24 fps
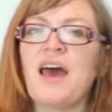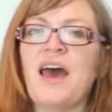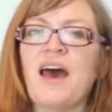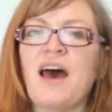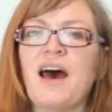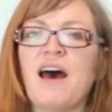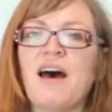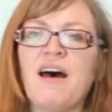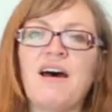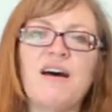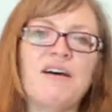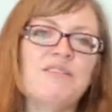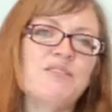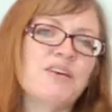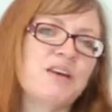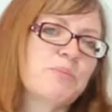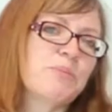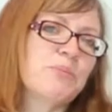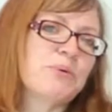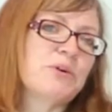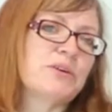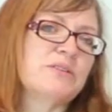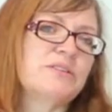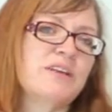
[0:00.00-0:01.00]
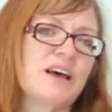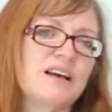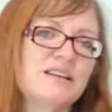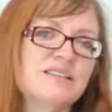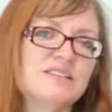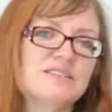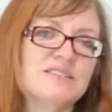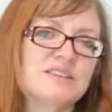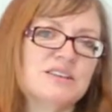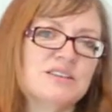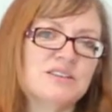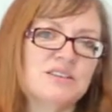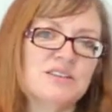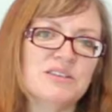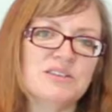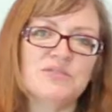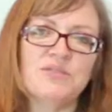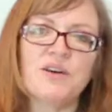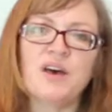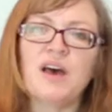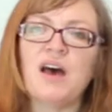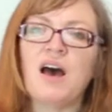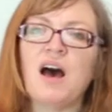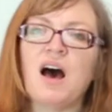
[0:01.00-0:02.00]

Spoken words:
have a productive,